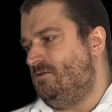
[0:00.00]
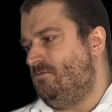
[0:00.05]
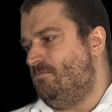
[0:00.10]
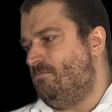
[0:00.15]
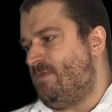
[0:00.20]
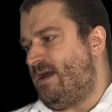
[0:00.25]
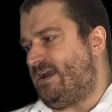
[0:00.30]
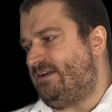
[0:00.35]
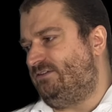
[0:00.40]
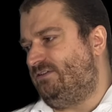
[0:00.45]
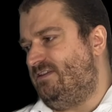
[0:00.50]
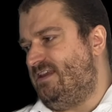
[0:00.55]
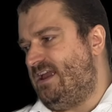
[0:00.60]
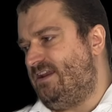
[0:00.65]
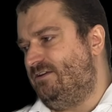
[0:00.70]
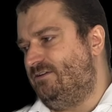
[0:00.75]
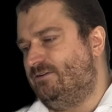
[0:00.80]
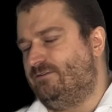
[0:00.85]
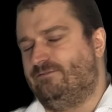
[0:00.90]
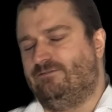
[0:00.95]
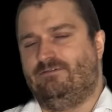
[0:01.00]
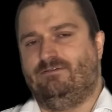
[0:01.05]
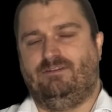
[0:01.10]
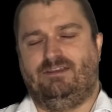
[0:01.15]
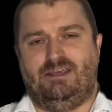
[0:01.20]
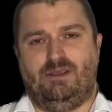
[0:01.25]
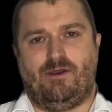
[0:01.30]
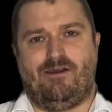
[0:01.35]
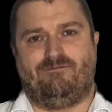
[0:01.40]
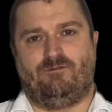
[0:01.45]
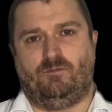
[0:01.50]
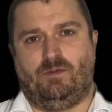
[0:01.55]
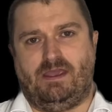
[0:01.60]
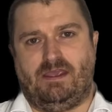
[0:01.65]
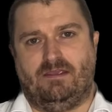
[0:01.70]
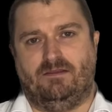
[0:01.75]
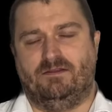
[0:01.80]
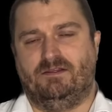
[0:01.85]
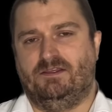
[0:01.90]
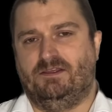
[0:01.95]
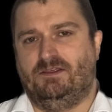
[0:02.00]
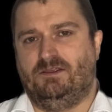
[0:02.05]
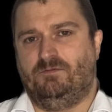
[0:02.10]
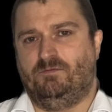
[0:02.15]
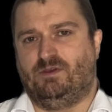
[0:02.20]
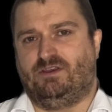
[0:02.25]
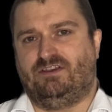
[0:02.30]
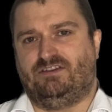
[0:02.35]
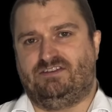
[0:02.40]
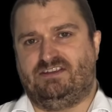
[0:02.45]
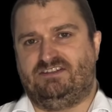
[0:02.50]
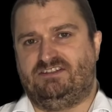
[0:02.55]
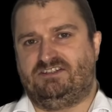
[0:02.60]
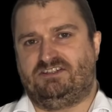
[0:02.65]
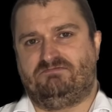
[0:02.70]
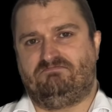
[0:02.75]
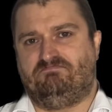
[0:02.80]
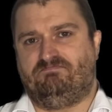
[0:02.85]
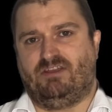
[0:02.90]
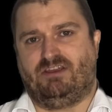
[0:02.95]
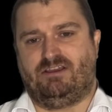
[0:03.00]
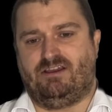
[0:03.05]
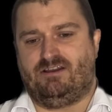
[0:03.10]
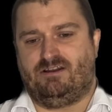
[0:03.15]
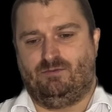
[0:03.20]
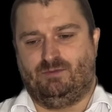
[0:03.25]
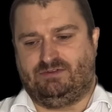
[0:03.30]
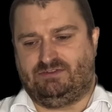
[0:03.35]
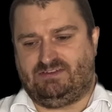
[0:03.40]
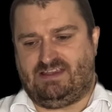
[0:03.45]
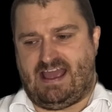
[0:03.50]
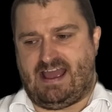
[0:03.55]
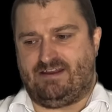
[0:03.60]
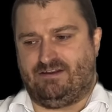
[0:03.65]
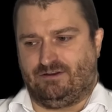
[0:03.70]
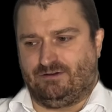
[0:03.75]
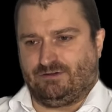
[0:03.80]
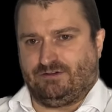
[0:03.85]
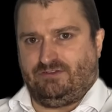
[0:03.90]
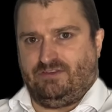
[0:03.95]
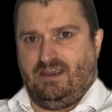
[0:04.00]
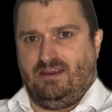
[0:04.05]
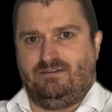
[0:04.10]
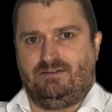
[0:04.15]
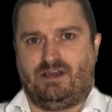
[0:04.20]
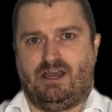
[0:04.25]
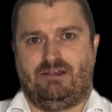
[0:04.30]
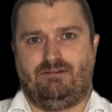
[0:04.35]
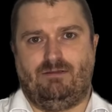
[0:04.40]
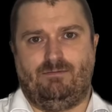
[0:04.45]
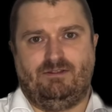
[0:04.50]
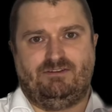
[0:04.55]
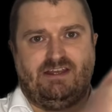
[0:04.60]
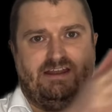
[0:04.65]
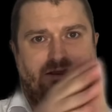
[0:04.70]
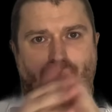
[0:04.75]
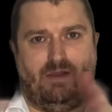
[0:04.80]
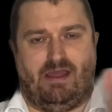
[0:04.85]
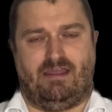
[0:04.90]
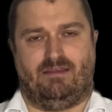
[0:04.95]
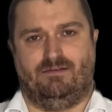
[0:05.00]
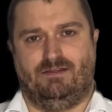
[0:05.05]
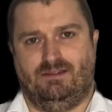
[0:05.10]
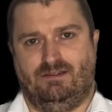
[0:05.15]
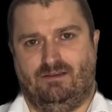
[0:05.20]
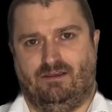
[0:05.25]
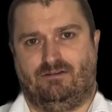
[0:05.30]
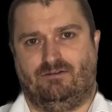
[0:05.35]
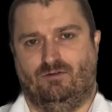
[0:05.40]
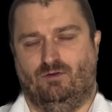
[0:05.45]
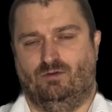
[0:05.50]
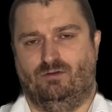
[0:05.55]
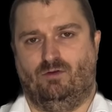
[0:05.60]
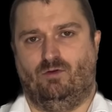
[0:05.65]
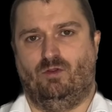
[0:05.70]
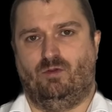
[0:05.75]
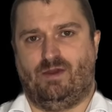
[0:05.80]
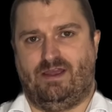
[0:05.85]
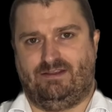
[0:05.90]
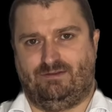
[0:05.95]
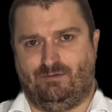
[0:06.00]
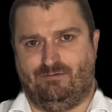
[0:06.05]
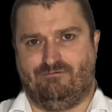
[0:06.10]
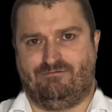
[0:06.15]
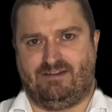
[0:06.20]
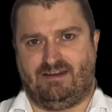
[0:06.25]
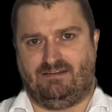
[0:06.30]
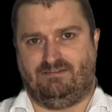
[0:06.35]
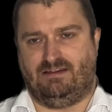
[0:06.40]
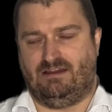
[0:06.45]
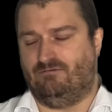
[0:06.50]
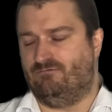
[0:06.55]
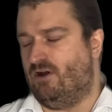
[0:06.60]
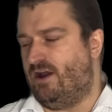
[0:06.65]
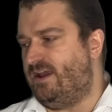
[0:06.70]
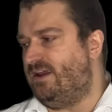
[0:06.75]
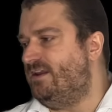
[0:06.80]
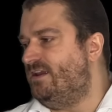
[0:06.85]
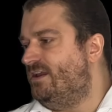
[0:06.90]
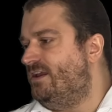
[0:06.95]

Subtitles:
back to the end of Q alpha p, because the kernel was scanned across the entire image anyway, all the way to infinity, right?